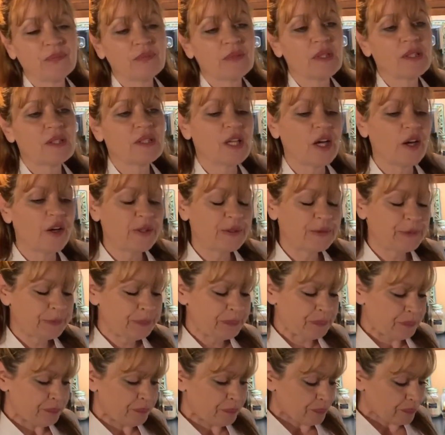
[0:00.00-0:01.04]
So,
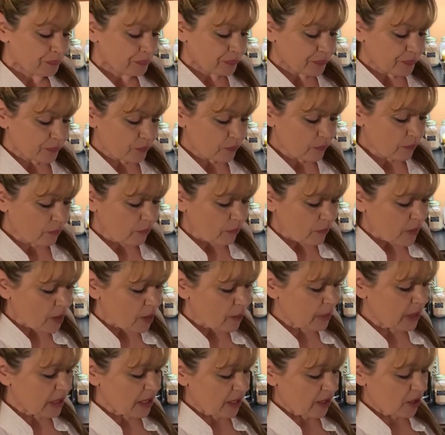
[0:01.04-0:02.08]

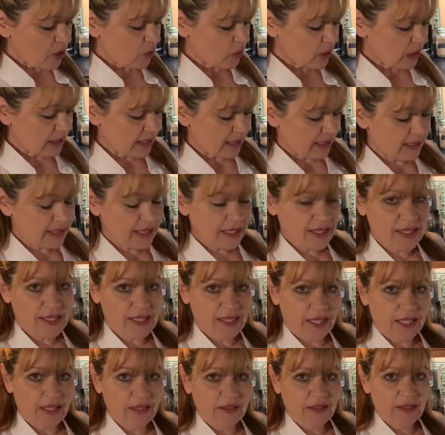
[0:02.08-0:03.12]
but yeah, you want to let that
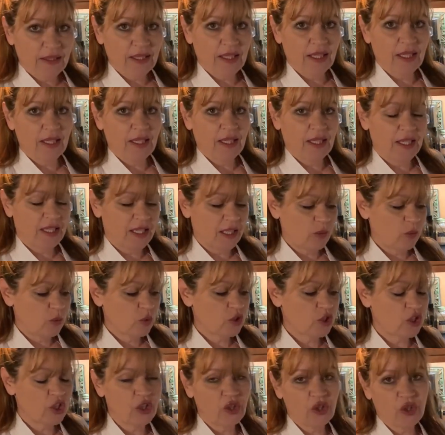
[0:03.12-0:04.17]
sit and I will
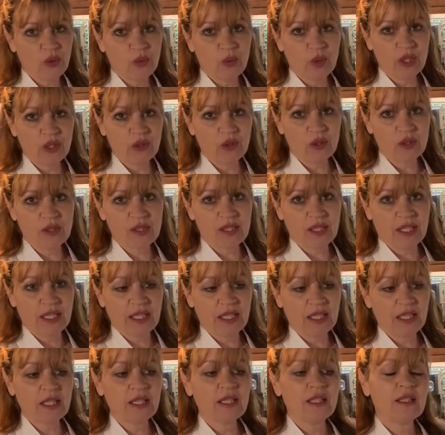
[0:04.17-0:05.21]
show you what it looks
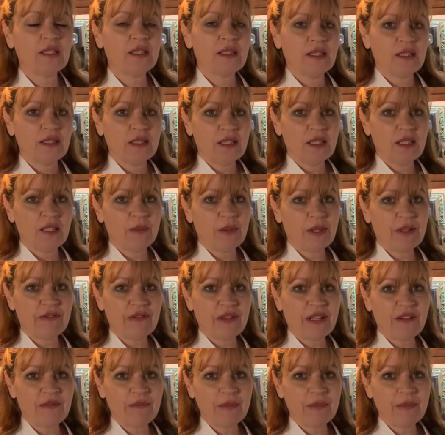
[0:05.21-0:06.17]
like in about 5